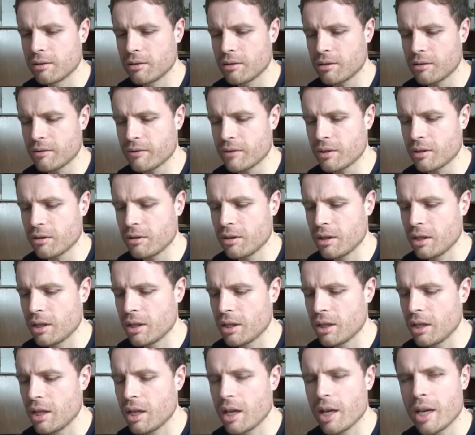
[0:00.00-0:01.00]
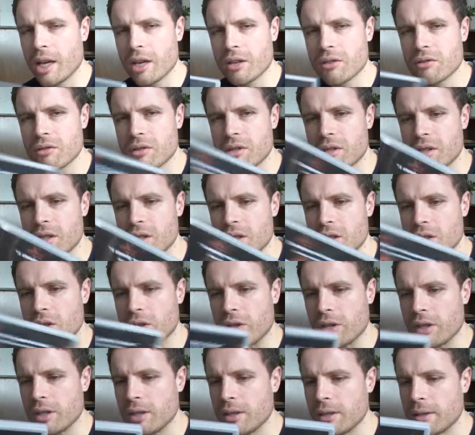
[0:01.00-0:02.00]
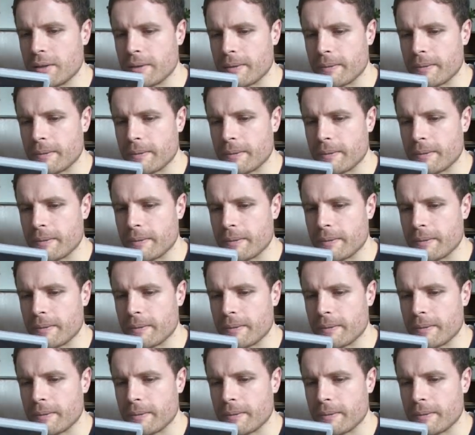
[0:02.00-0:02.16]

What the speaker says: sort of the extra CGI.